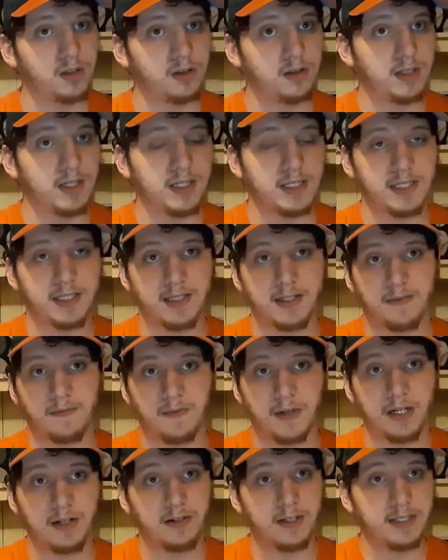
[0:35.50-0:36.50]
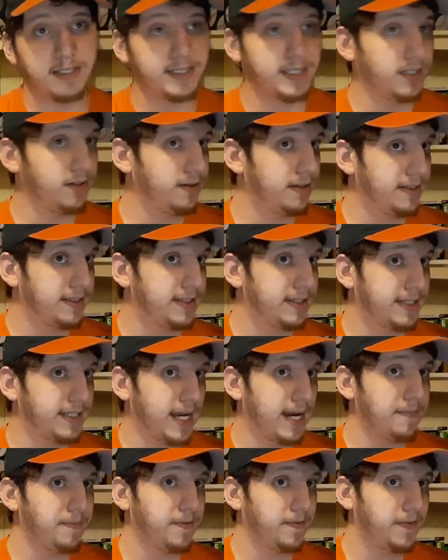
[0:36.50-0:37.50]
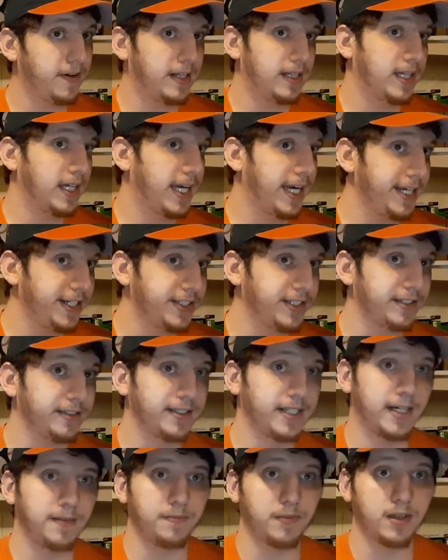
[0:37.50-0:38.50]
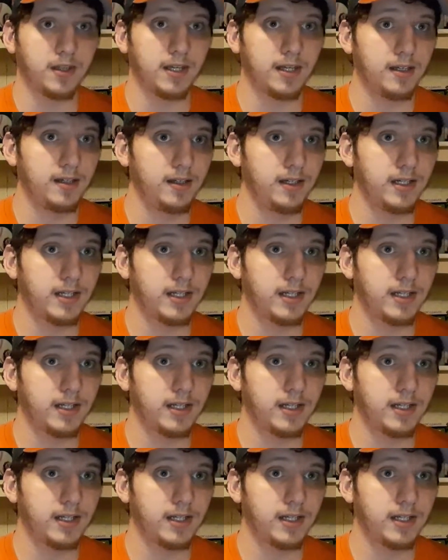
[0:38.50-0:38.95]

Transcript: this is a very serious type of allegation type of thing,